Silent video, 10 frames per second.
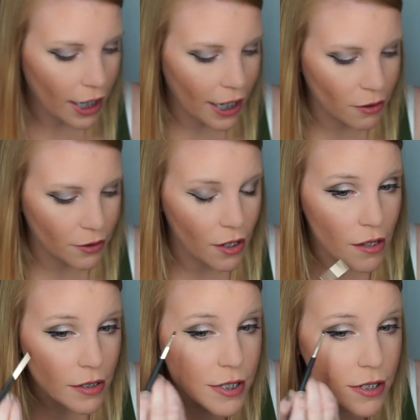I don't know
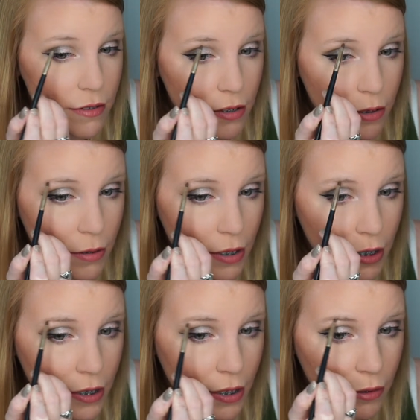that this is really
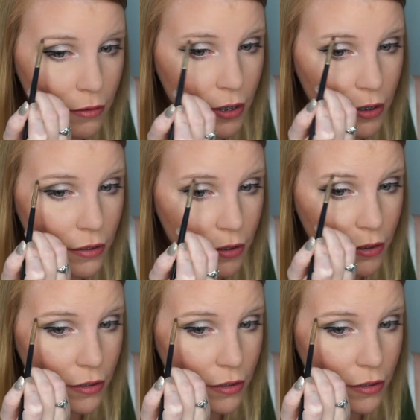working that well.